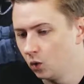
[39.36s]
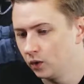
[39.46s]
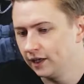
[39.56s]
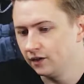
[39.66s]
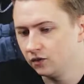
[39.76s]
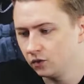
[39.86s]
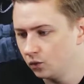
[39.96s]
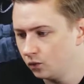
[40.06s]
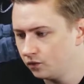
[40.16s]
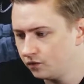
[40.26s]
Okay,
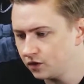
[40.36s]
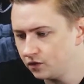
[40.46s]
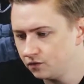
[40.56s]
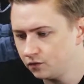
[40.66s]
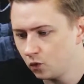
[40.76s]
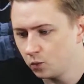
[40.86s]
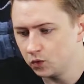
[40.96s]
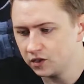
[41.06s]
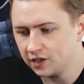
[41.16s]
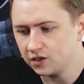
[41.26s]
so first and
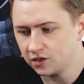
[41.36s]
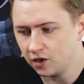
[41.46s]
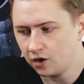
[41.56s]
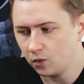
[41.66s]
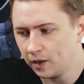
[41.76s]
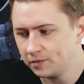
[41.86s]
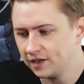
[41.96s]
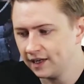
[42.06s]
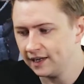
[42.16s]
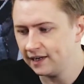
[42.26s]
foremost, this is our
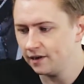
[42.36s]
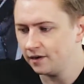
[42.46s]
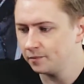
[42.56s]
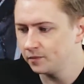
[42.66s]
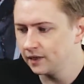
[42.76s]
website here.